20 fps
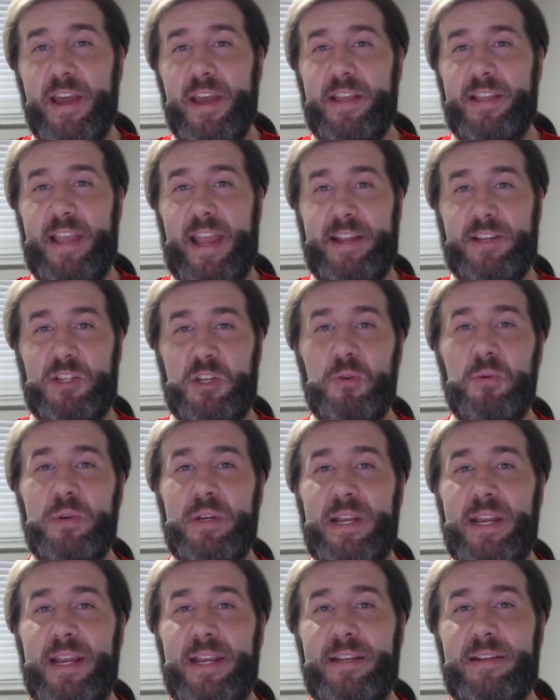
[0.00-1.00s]
They do
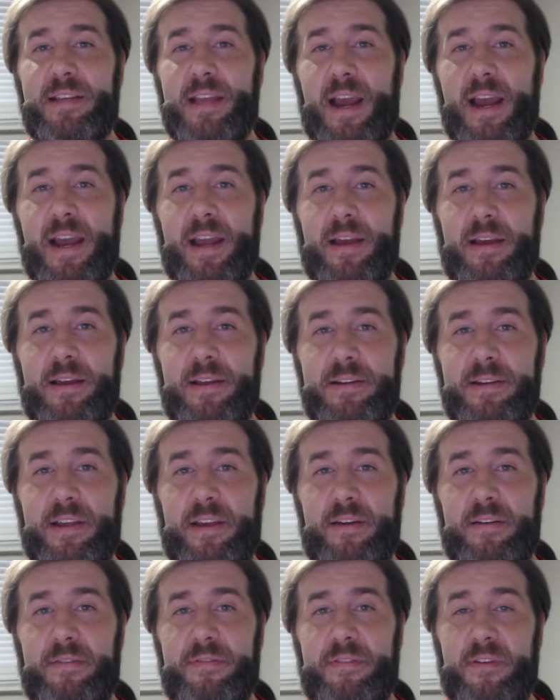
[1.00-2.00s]
need kind
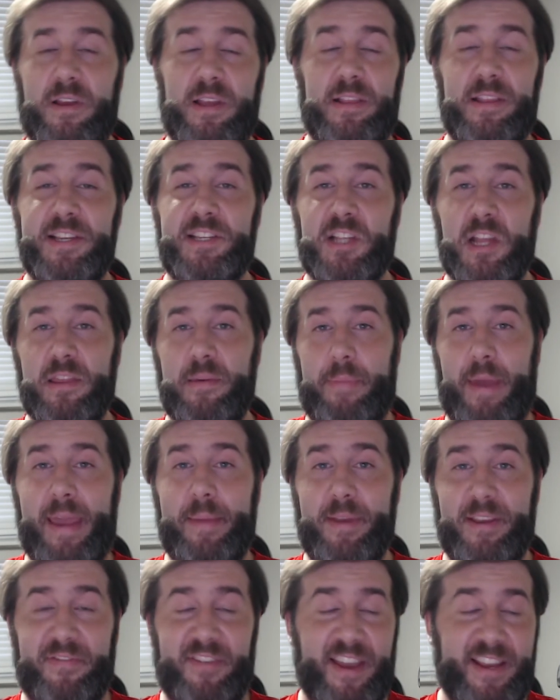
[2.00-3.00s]
of, at least on the
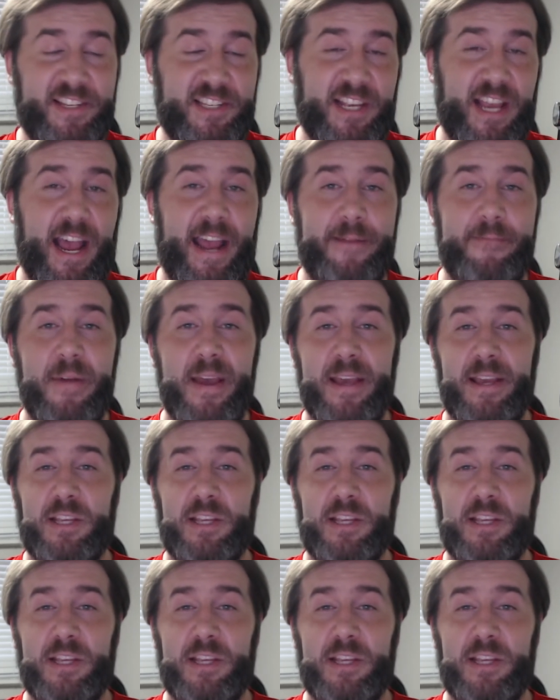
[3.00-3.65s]
babyface side,